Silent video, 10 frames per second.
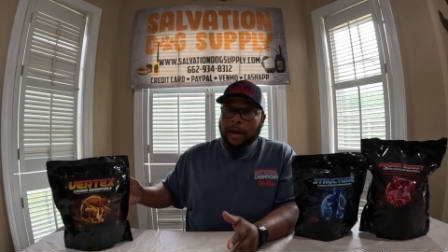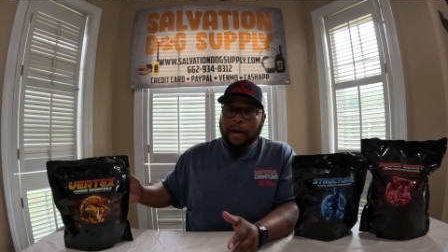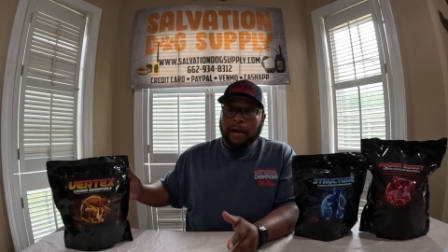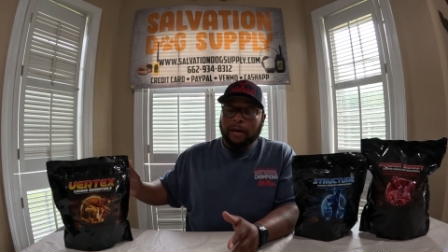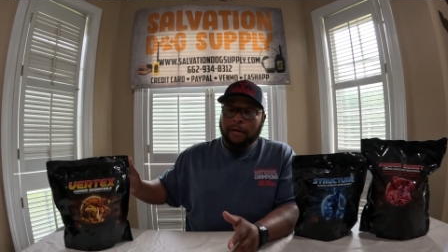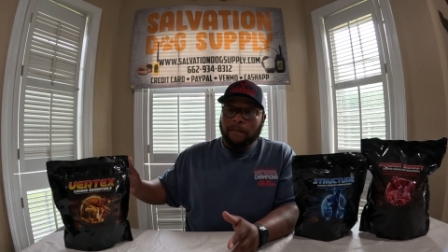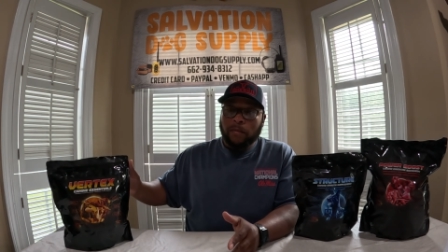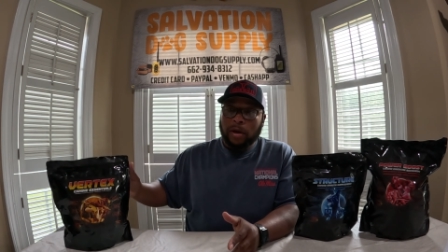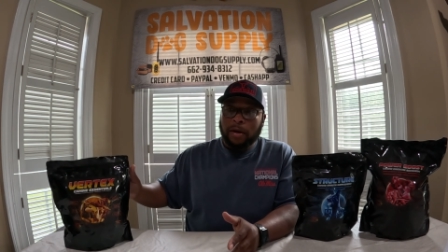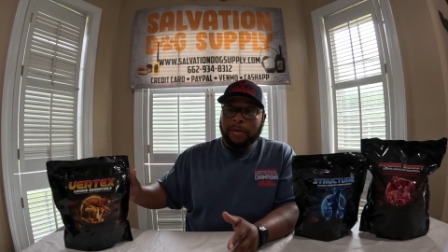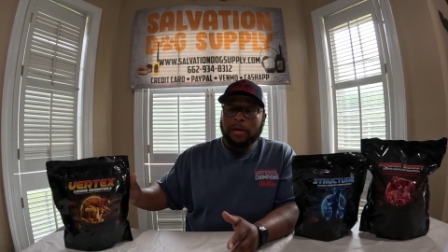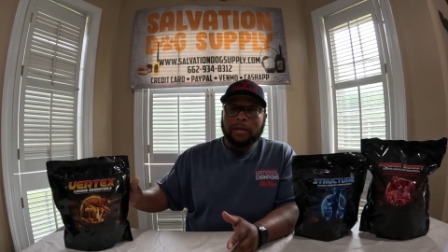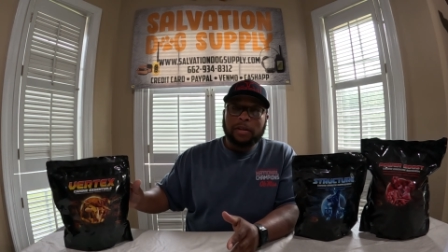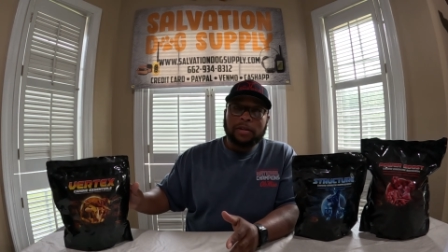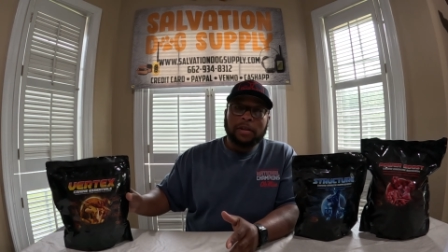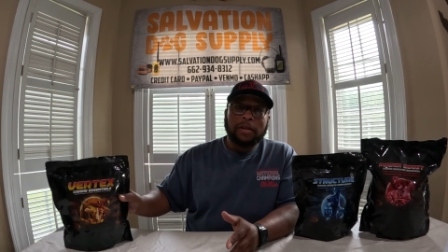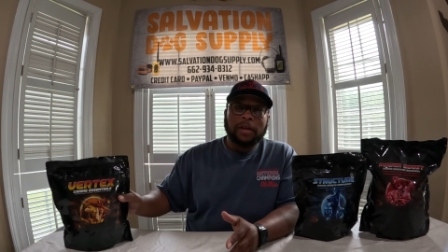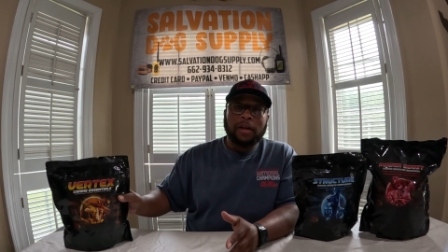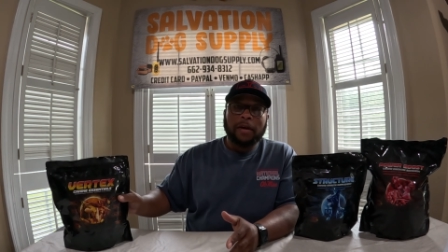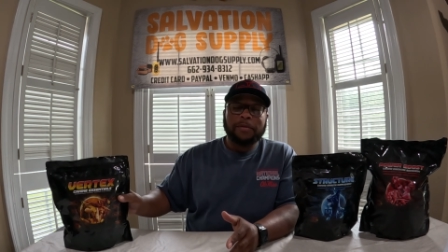And I mean, this thing,
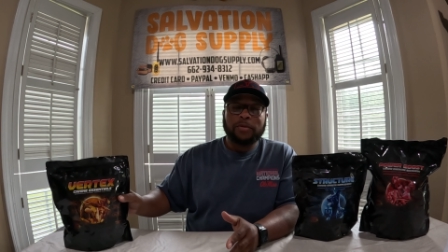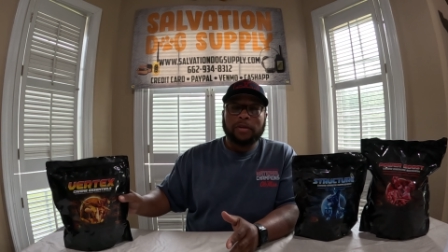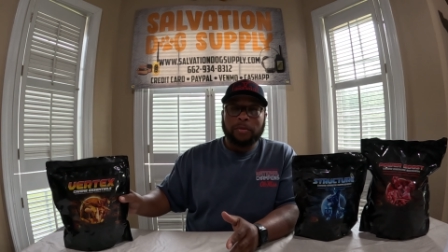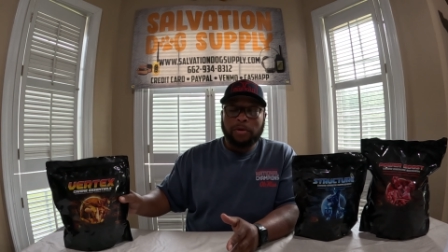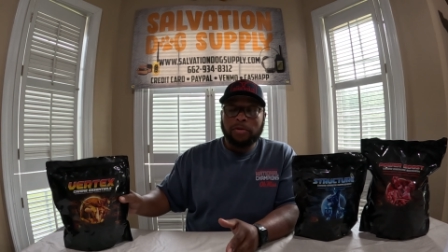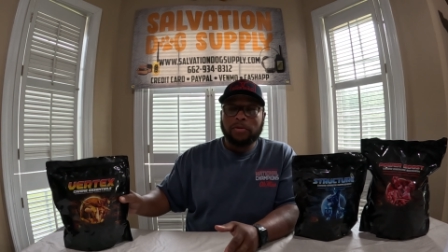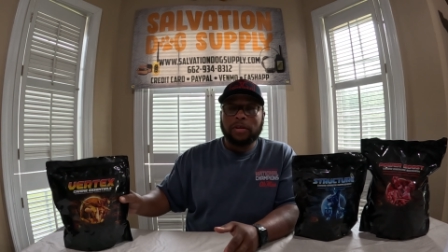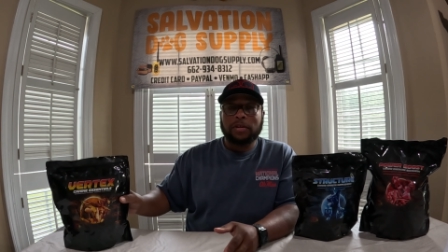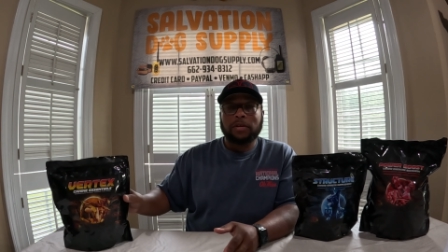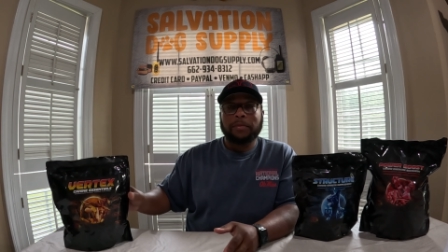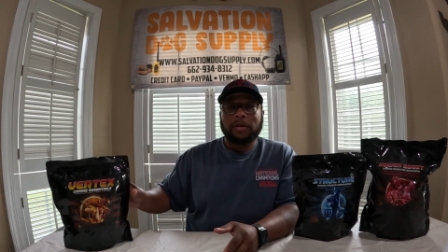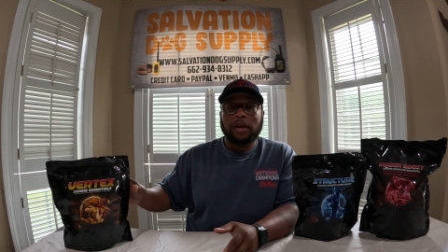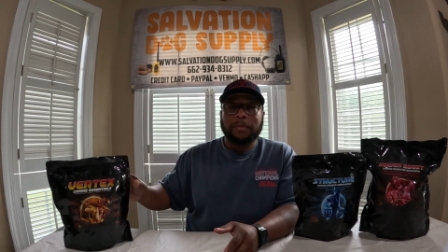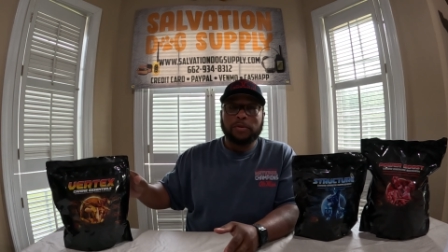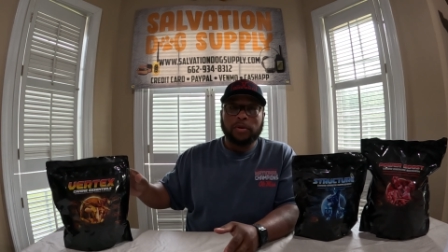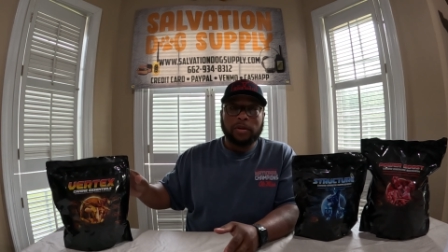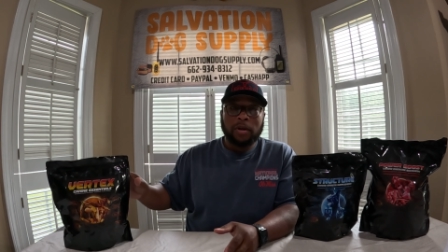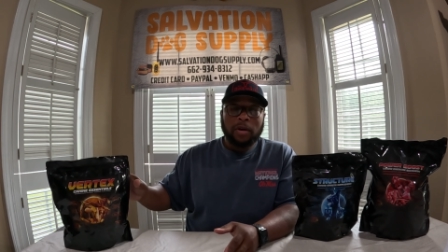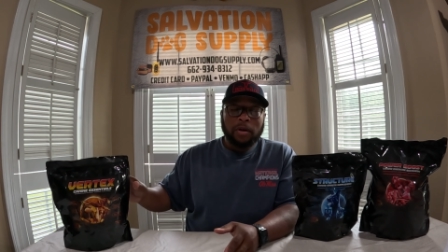it helps with the immune system, it helps with